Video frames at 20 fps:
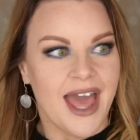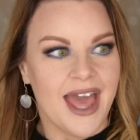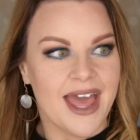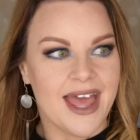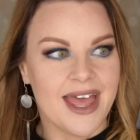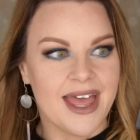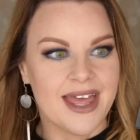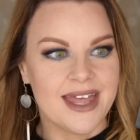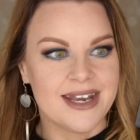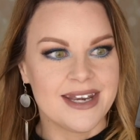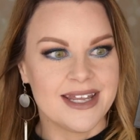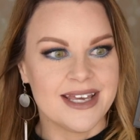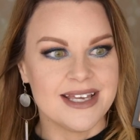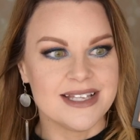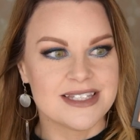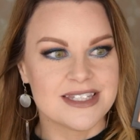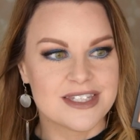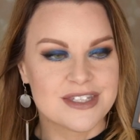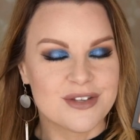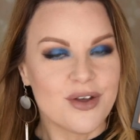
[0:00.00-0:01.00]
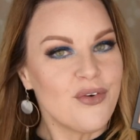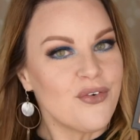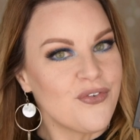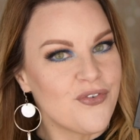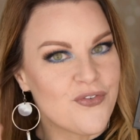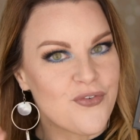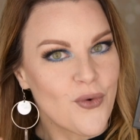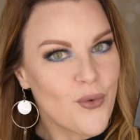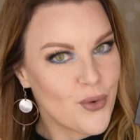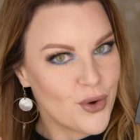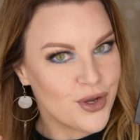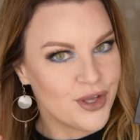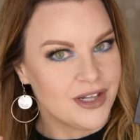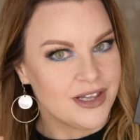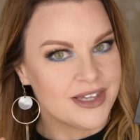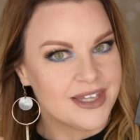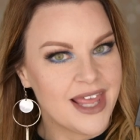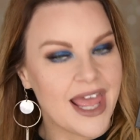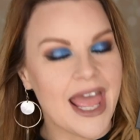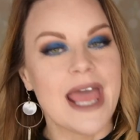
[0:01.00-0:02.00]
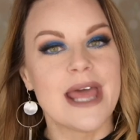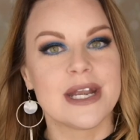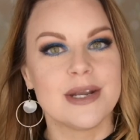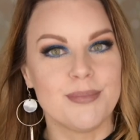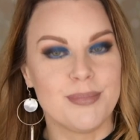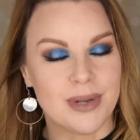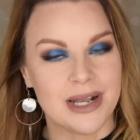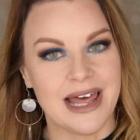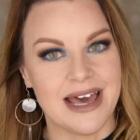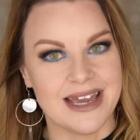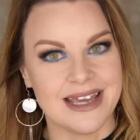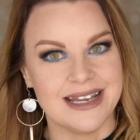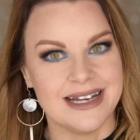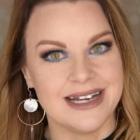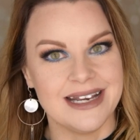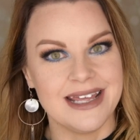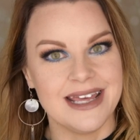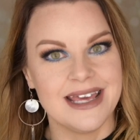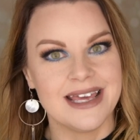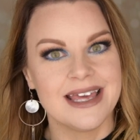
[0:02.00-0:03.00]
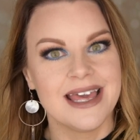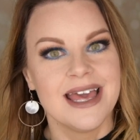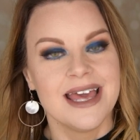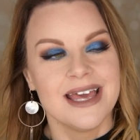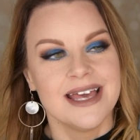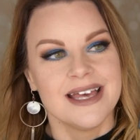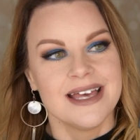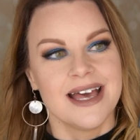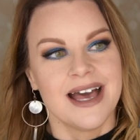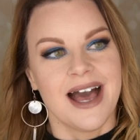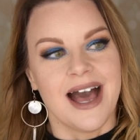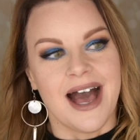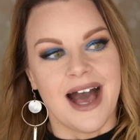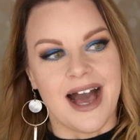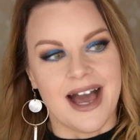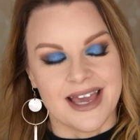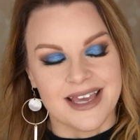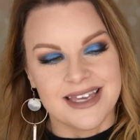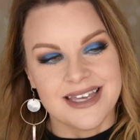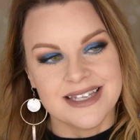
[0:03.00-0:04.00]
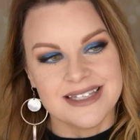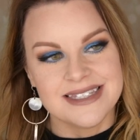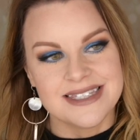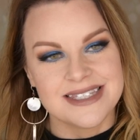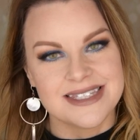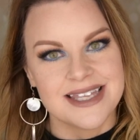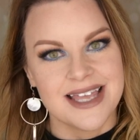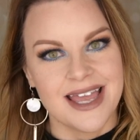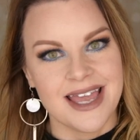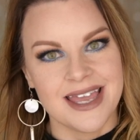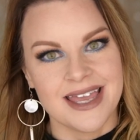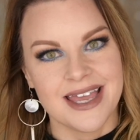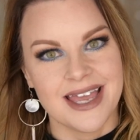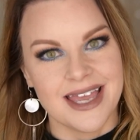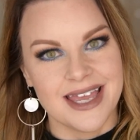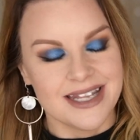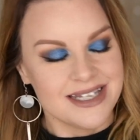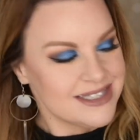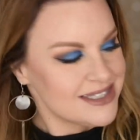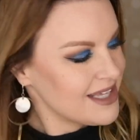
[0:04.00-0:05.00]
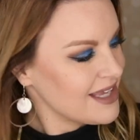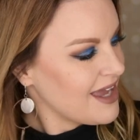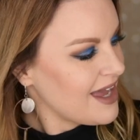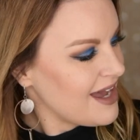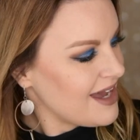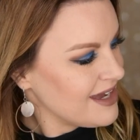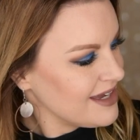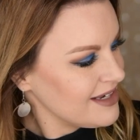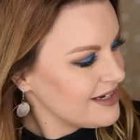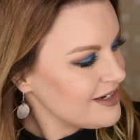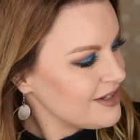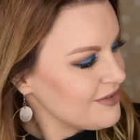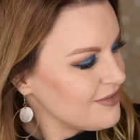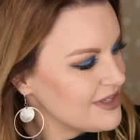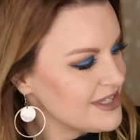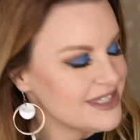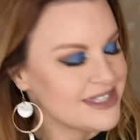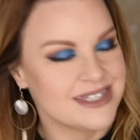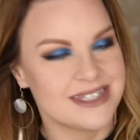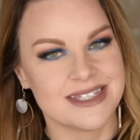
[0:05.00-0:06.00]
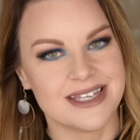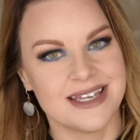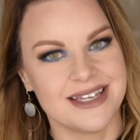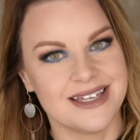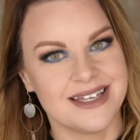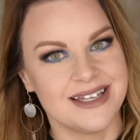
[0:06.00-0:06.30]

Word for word: and it's so foiled and blinding. I can say it kind of is